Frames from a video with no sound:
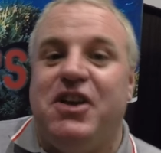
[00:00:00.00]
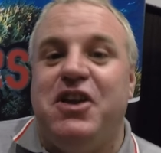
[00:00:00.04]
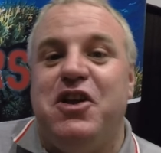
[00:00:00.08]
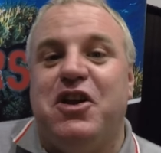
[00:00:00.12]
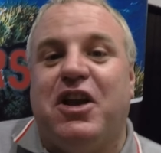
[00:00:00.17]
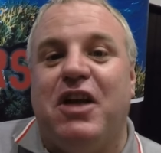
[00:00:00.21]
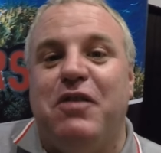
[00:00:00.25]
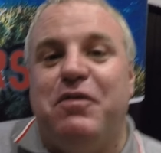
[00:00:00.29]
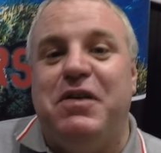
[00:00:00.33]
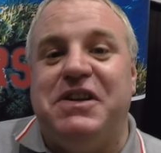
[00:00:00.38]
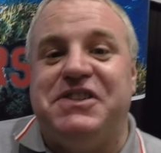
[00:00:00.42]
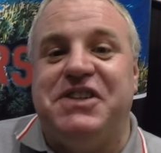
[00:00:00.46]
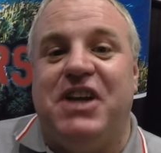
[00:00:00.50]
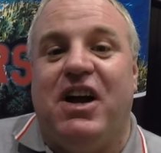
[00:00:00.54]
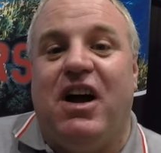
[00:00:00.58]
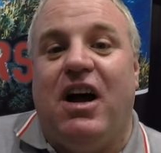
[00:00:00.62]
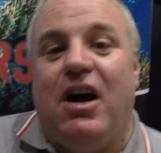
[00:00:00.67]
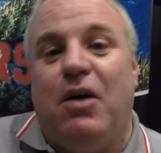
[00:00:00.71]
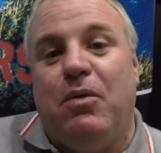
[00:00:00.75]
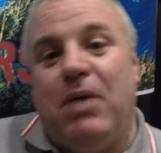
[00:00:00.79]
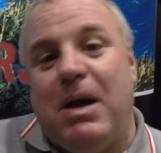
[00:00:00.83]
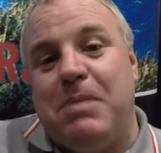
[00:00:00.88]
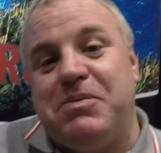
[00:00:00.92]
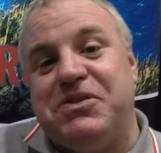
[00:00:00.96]
So you can visit
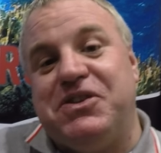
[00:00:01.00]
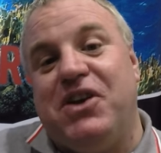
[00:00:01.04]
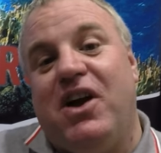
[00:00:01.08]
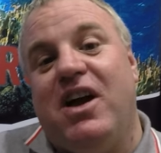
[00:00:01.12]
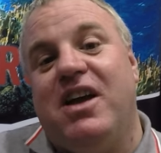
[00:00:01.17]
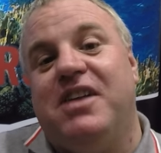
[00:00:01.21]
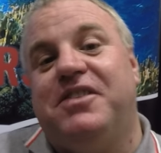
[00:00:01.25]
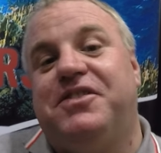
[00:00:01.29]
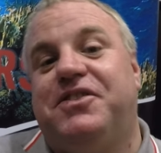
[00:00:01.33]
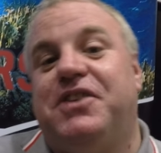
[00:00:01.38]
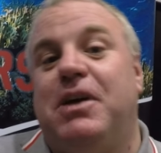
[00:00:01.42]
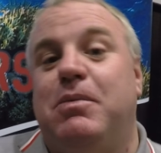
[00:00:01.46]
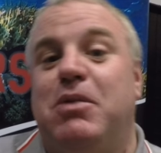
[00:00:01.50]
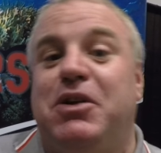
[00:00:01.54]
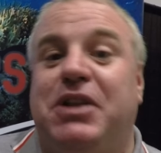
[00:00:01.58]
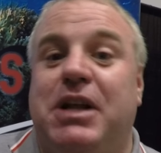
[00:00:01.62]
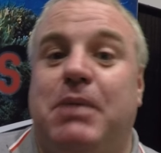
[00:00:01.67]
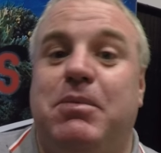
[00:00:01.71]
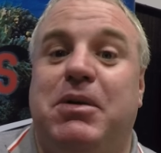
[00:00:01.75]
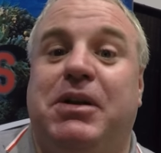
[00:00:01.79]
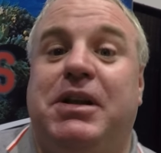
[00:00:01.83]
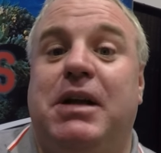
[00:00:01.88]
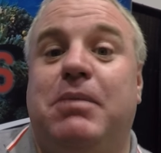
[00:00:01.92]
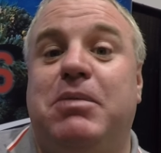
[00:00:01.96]
our website,
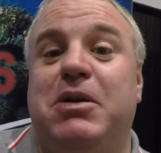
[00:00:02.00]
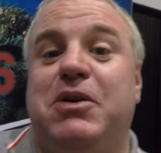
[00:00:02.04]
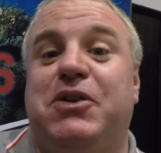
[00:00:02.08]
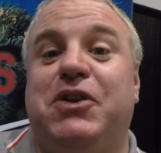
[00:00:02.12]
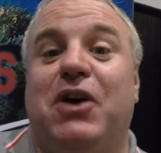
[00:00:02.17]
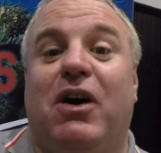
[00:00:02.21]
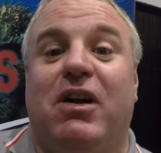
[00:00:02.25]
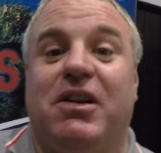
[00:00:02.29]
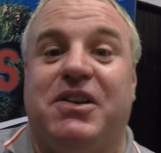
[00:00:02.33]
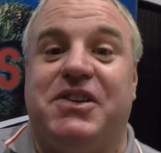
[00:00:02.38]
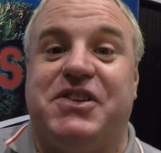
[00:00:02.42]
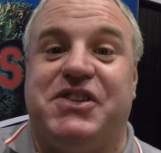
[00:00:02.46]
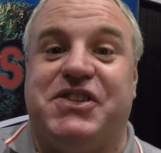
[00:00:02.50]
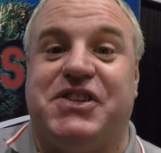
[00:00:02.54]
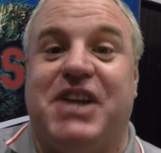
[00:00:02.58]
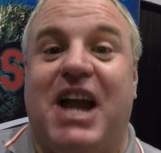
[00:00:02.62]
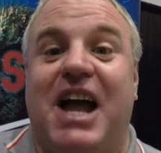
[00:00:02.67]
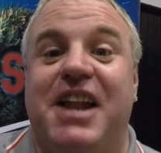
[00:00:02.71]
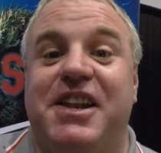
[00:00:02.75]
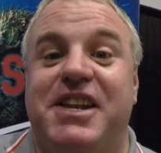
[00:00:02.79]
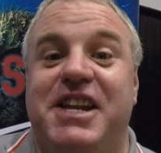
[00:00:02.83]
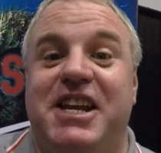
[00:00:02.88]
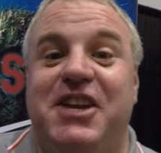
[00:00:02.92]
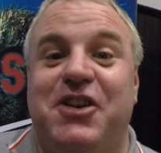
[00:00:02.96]

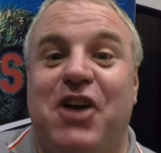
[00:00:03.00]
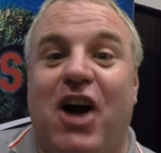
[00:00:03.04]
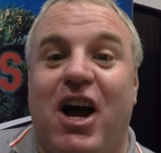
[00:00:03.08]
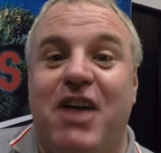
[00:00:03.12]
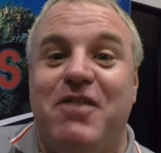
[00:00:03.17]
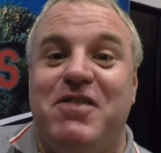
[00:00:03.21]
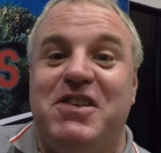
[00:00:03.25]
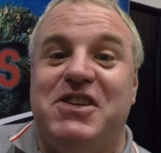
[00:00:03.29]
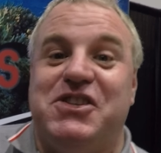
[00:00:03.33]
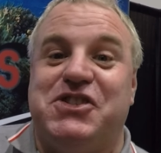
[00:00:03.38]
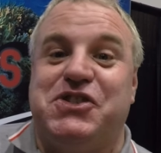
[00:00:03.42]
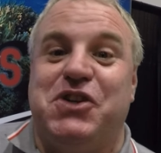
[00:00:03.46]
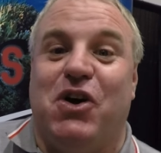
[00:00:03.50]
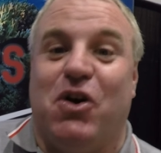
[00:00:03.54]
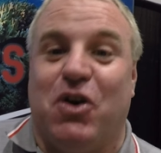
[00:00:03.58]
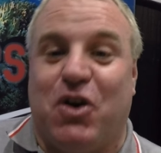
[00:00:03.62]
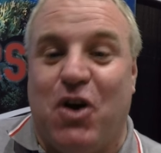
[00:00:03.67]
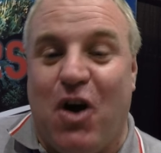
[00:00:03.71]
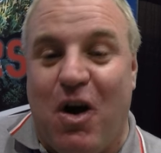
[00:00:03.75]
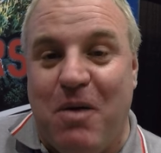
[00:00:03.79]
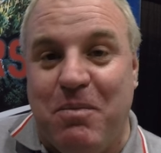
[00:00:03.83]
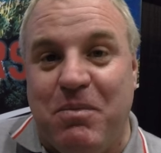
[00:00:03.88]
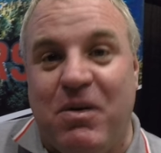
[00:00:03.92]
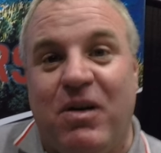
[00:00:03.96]
www.scandidivers.com.